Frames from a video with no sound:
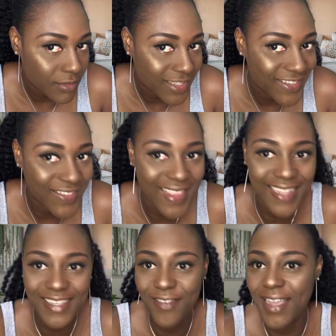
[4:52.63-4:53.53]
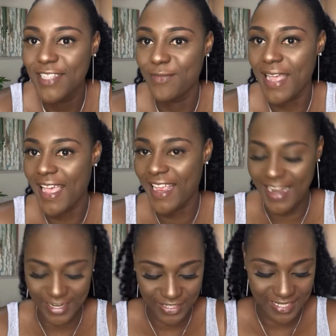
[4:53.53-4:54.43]
So So that's how I do my
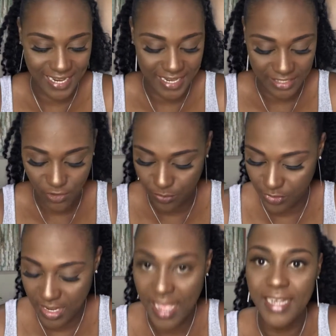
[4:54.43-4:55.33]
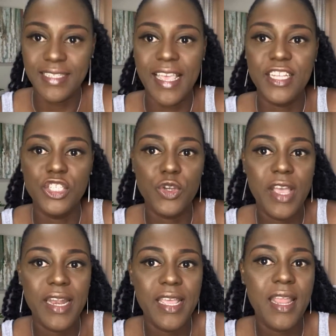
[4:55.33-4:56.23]
eyelashes, guys. I hope you guys
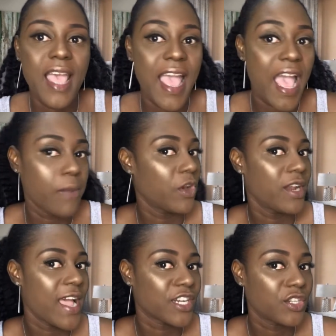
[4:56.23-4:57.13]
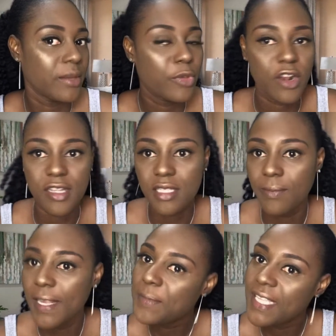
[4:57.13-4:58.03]
enjoyed it. I'm gonna actually put on
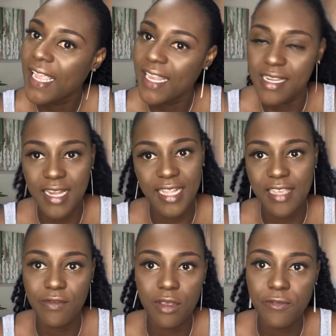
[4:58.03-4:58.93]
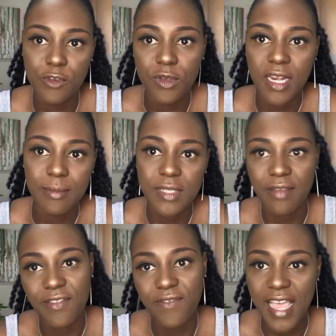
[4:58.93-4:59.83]
some lipstick and then I'll give you a few clips
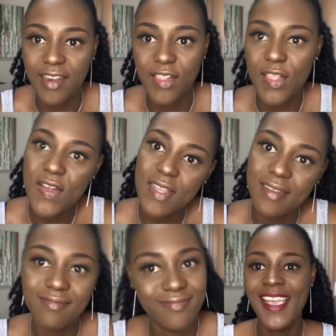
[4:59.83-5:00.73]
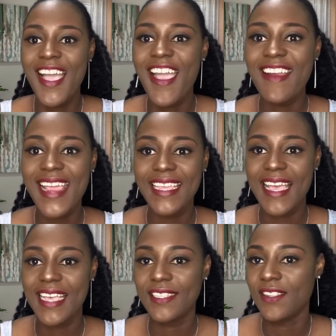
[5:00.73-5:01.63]
of the final look. Alright
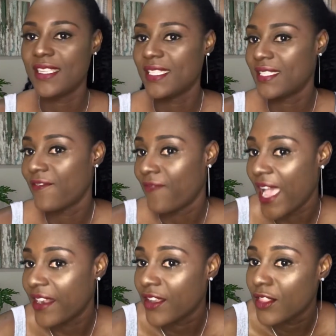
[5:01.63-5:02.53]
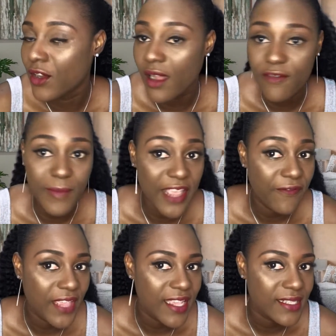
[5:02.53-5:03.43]
guys, so this is the final look of my
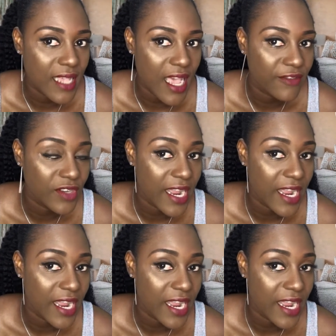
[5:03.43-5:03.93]
face after I